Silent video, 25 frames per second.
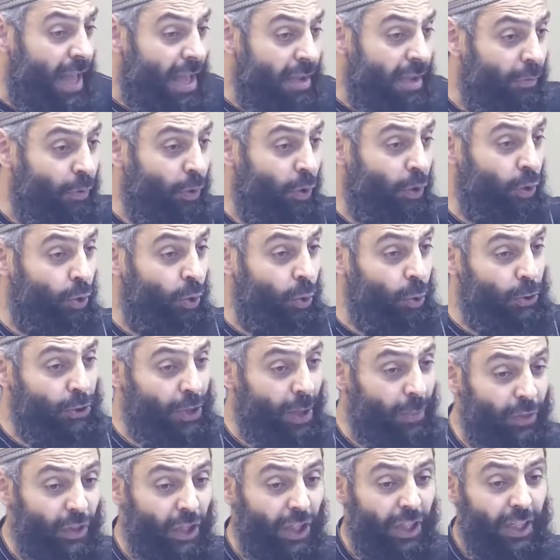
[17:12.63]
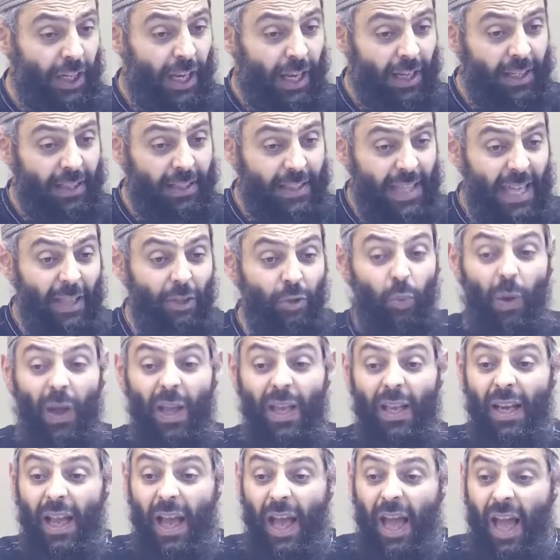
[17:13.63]
never do something like that
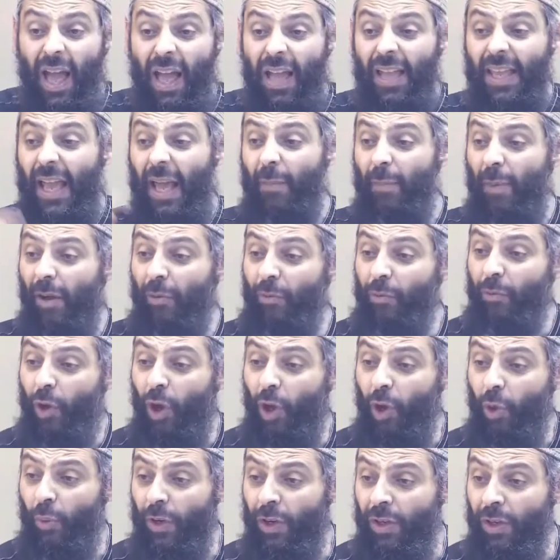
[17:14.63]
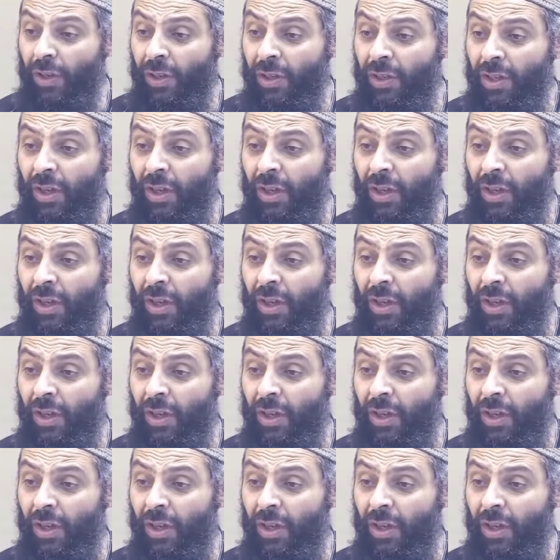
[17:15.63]
while I am a follower